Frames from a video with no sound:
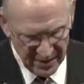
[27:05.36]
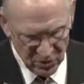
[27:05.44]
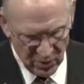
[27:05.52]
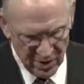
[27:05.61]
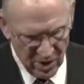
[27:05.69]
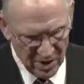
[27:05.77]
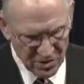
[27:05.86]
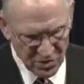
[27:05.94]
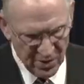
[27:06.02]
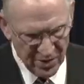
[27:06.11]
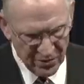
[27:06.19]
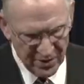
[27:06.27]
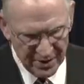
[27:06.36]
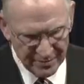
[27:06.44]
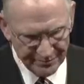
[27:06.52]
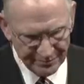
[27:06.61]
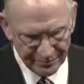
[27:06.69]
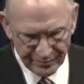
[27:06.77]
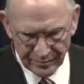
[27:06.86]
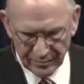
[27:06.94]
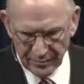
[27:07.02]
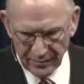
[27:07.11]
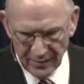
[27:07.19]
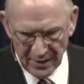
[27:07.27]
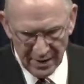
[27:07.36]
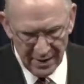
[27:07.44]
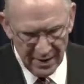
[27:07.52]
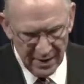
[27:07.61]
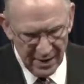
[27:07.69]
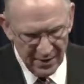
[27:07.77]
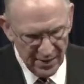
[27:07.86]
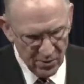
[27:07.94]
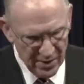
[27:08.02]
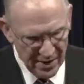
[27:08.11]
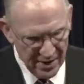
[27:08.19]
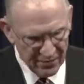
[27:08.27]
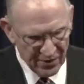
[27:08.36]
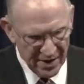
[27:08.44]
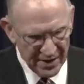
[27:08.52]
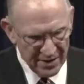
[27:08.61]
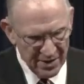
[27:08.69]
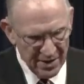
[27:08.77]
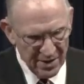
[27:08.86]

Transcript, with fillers: 20 August, 23. And then we had finally